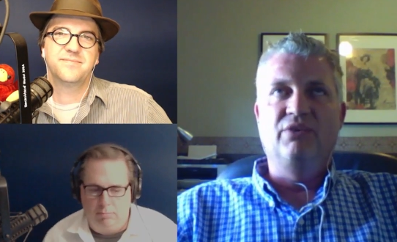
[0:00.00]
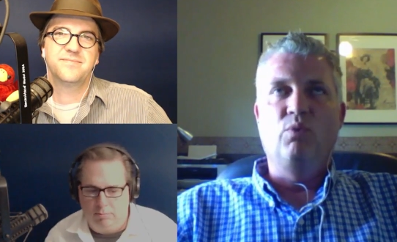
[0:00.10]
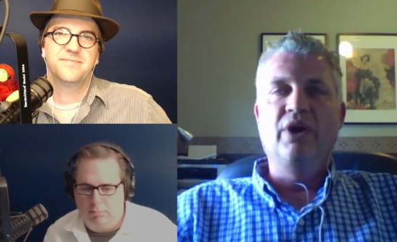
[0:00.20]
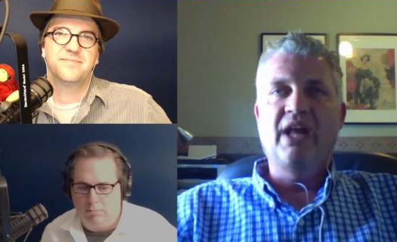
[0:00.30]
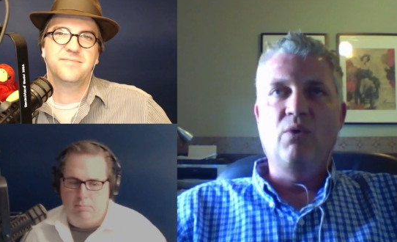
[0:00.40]
Speaker 1: of
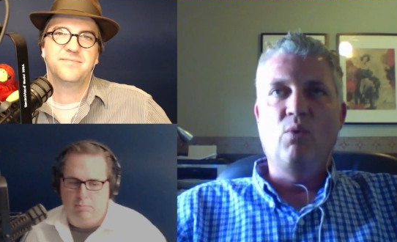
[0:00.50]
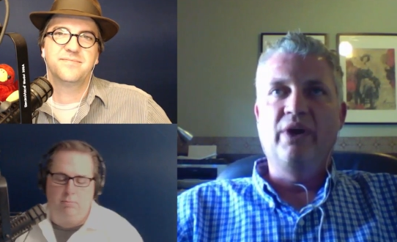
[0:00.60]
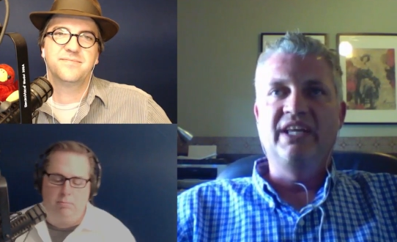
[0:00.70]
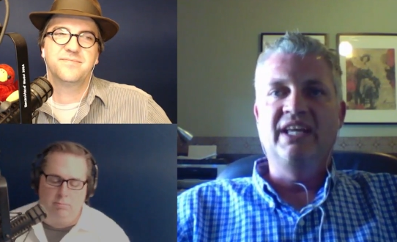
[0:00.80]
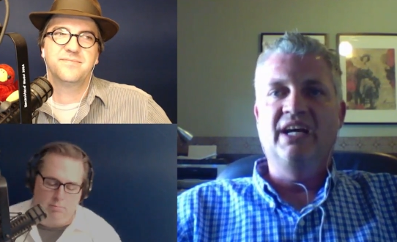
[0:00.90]
what I
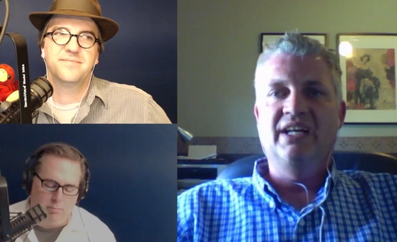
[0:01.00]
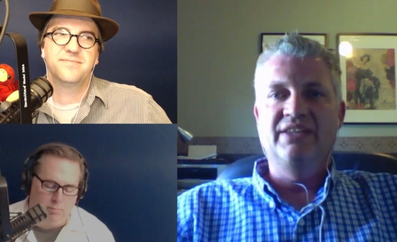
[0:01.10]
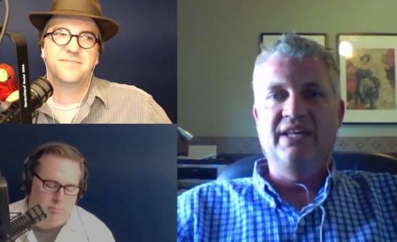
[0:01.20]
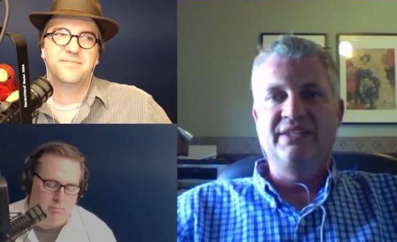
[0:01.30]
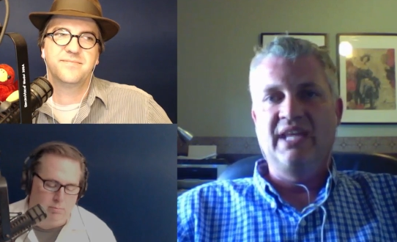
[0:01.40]
went in on on
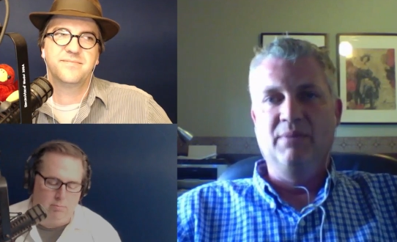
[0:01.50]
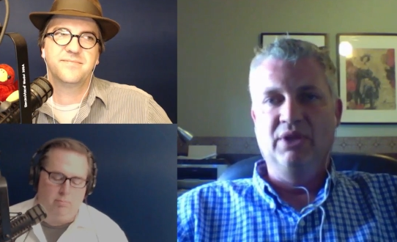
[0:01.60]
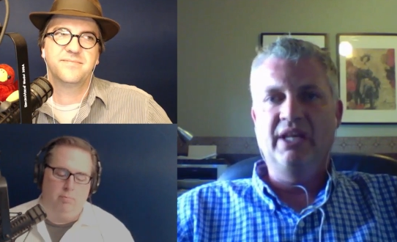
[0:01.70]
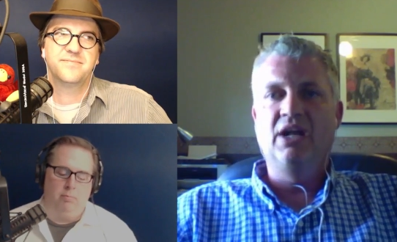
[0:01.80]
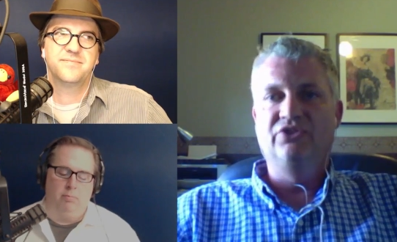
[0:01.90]
that table
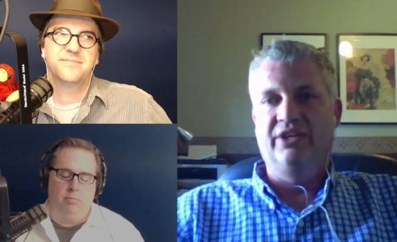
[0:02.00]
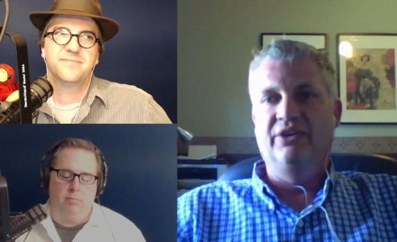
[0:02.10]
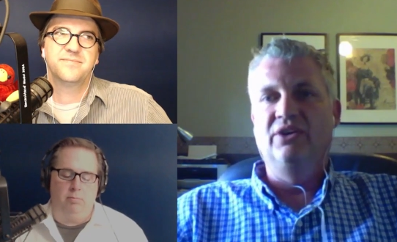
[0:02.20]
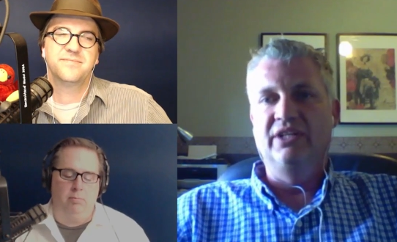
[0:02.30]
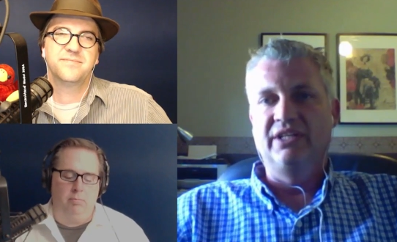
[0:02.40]
and I'll
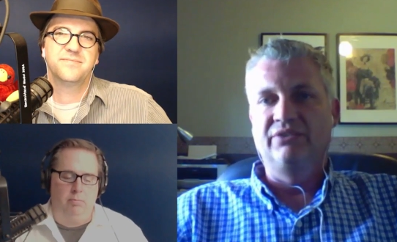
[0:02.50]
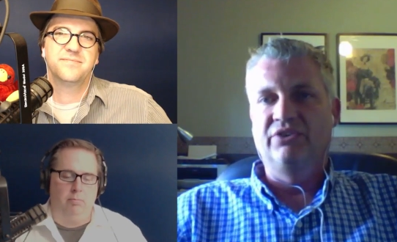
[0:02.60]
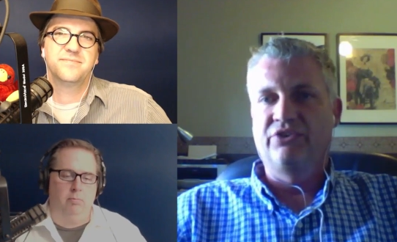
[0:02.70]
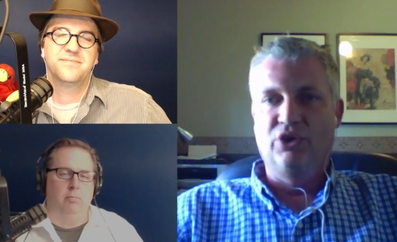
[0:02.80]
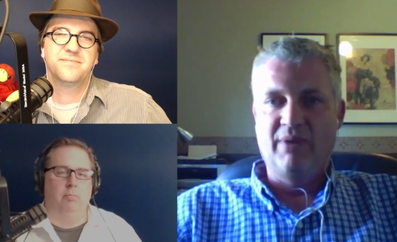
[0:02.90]
generally
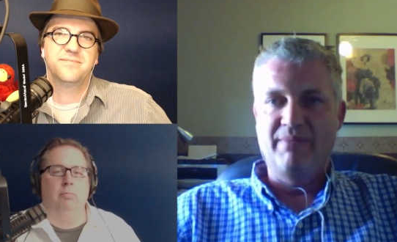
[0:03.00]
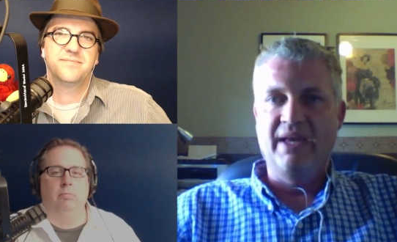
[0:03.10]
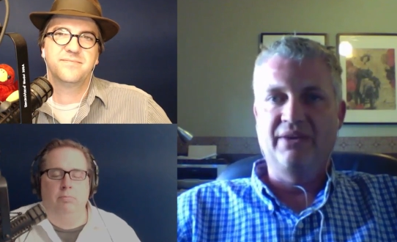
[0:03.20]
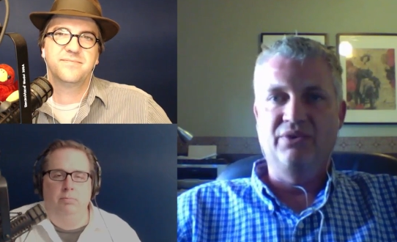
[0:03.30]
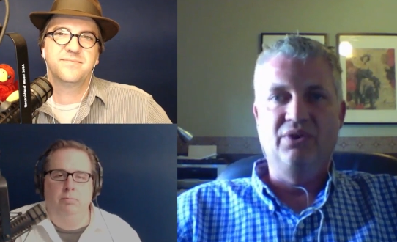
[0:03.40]
just throw my
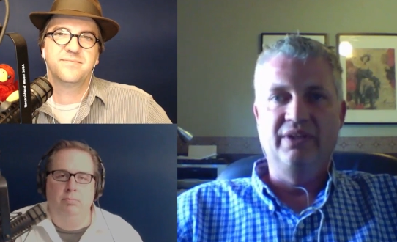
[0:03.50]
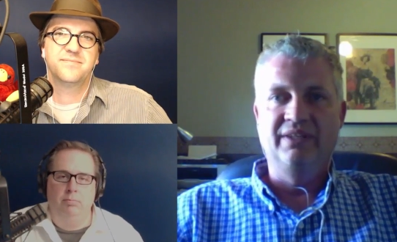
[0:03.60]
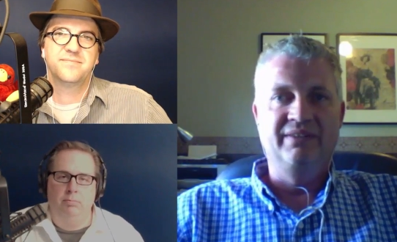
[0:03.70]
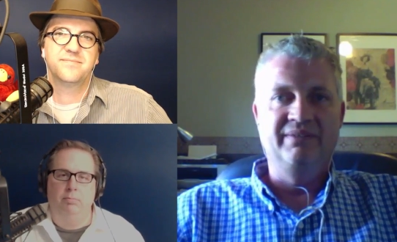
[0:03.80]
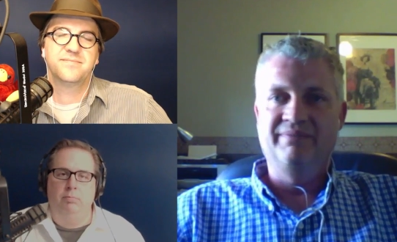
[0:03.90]
bankroll
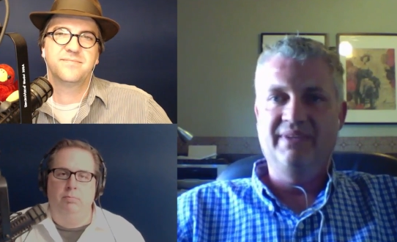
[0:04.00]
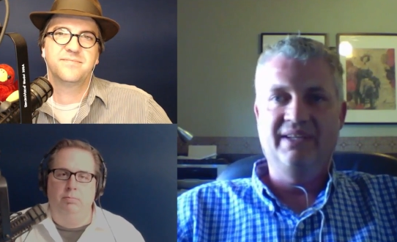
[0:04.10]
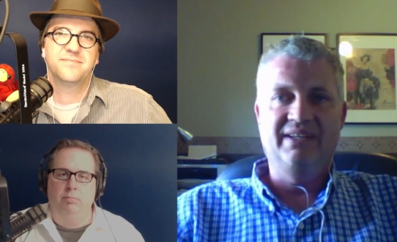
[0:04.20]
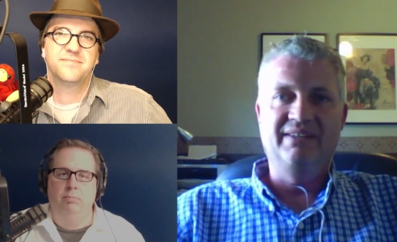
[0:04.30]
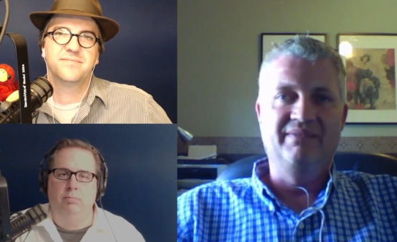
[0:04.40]
in
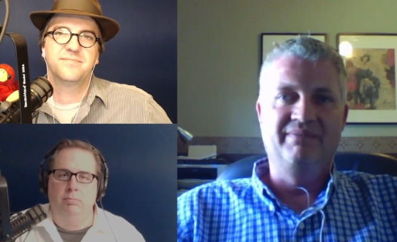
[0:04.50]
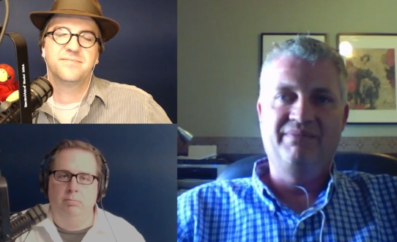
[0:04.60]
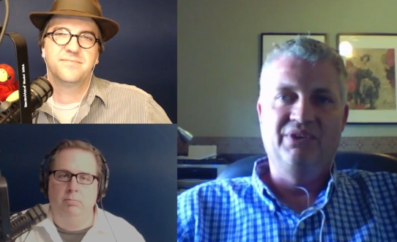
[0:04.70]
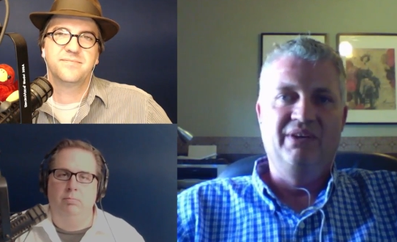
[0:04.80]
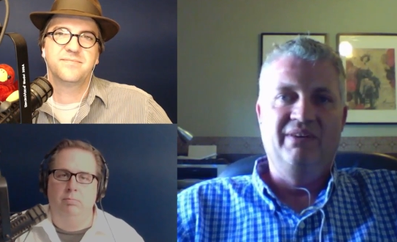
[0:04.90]
uh,
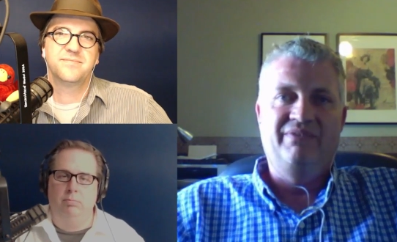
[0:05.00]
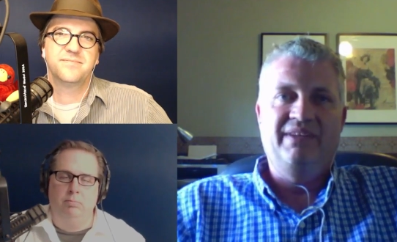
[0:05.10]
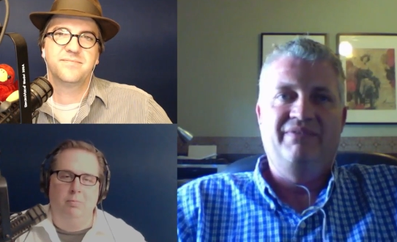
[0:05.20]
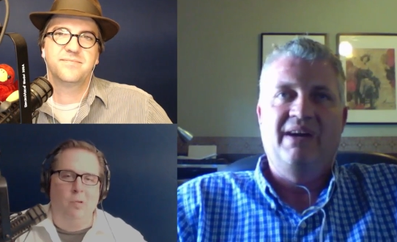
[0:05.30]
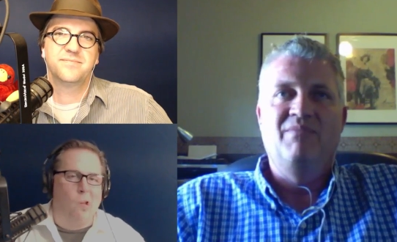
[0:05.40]
so
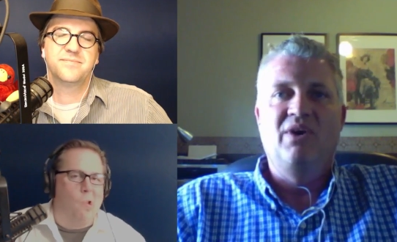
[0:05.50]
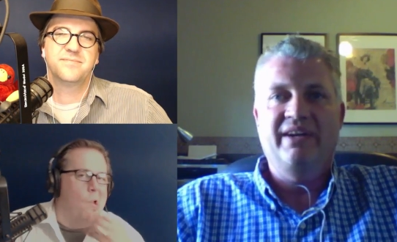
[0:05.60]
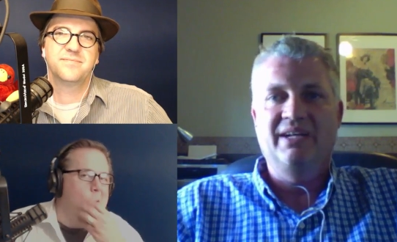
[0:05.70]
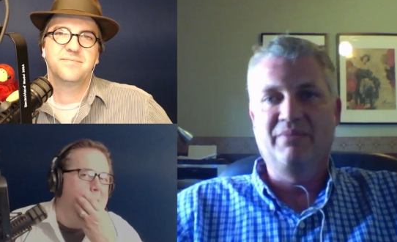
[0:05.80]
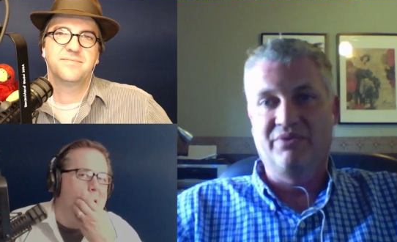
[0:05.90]
if I'm
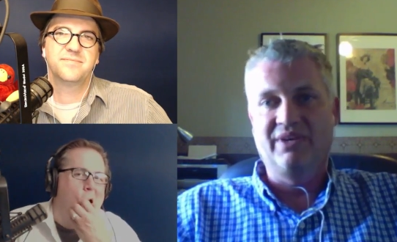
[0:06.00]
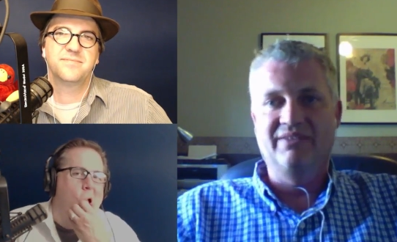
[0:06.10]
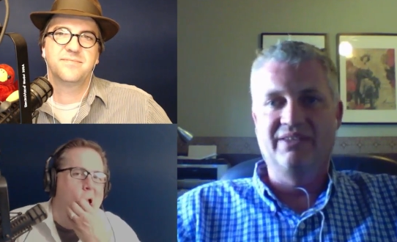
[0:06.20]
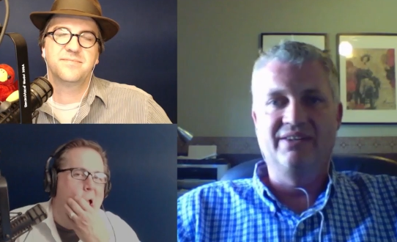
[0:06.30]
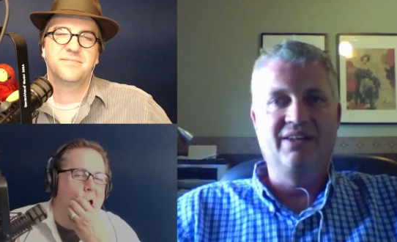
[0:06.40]
walking up with
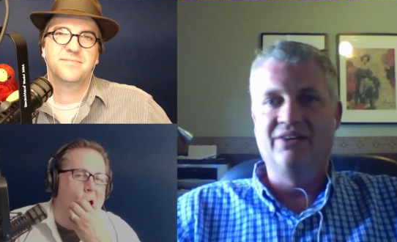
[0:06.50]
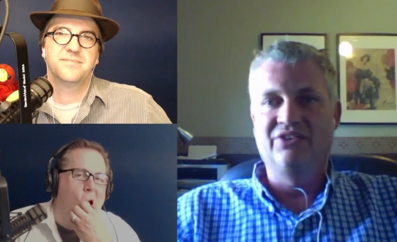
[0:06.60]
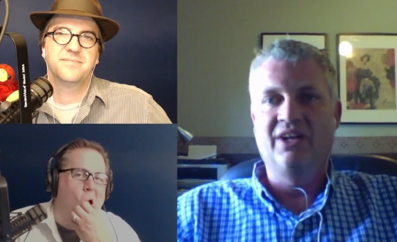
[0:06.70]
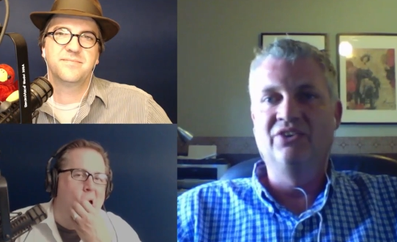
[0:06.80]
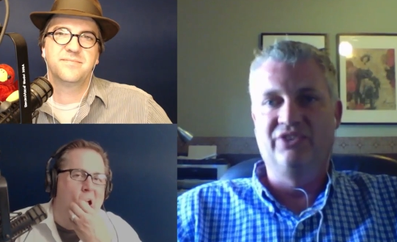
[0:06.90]
$500,
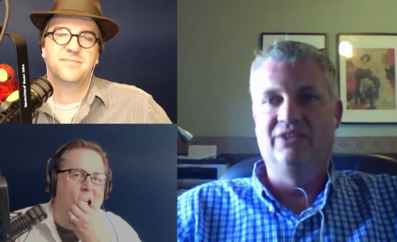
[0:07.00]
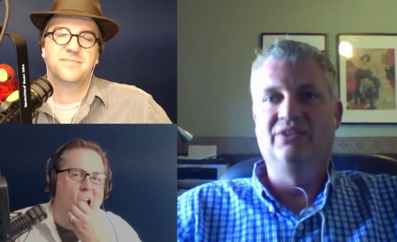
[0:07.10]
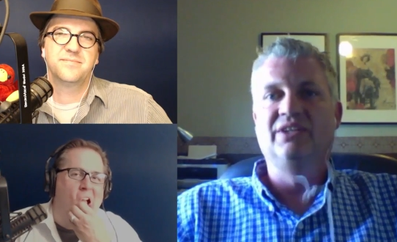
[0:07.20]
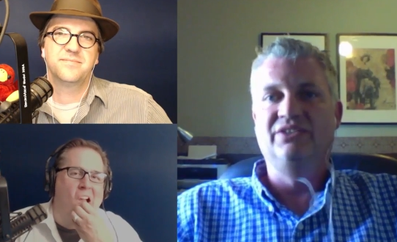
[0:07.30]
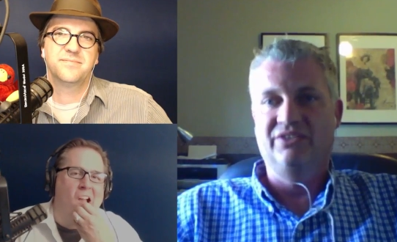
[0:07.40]
I'll
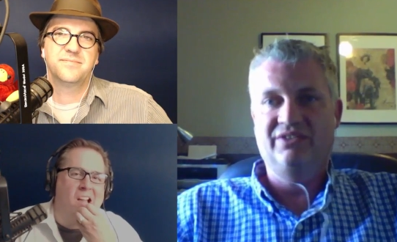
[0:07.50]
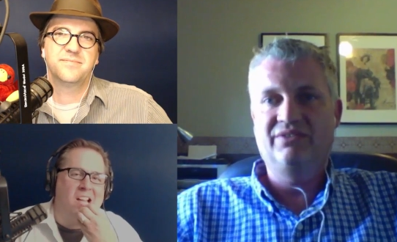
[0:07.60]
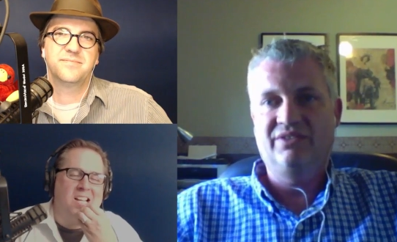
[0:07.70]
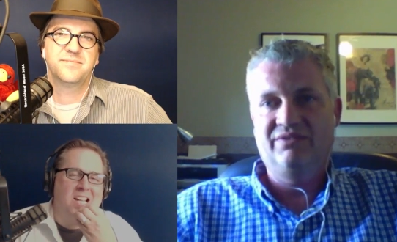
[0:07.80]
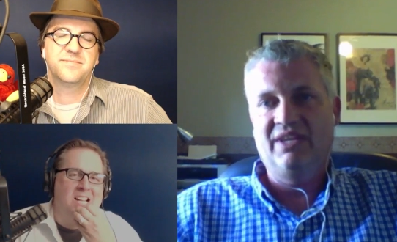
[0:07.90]
generally just
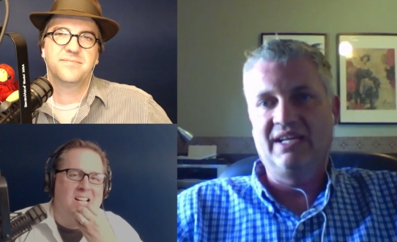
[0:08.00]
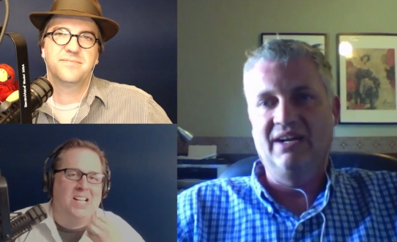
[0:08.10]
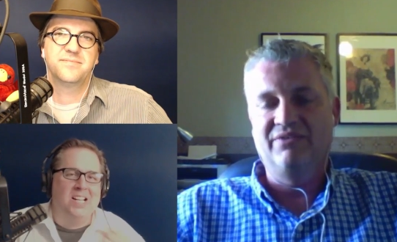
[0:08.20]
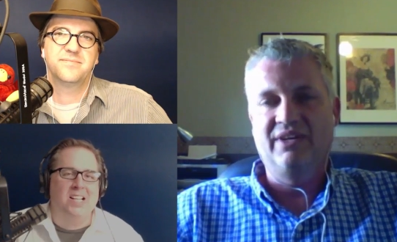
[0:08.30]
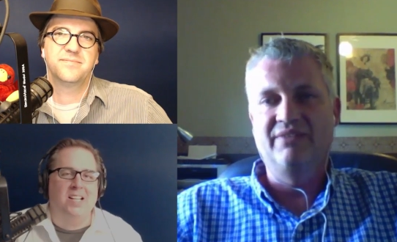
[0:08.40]
take out
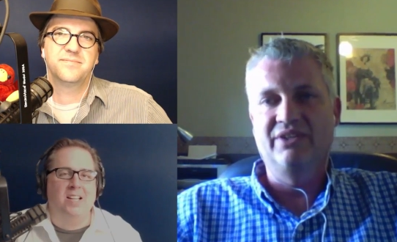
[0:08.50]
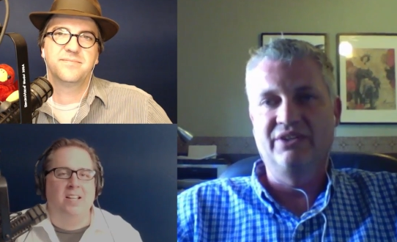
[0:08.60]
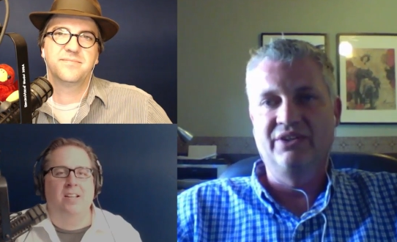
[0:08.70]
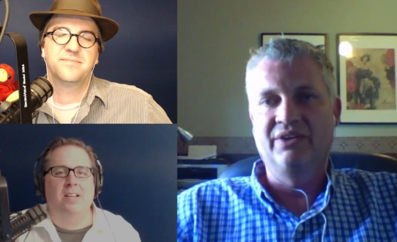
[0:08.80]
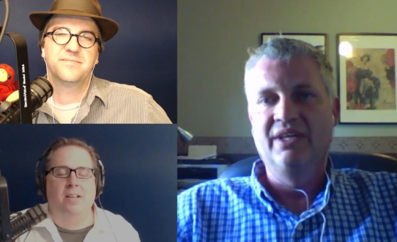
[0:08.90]
500 and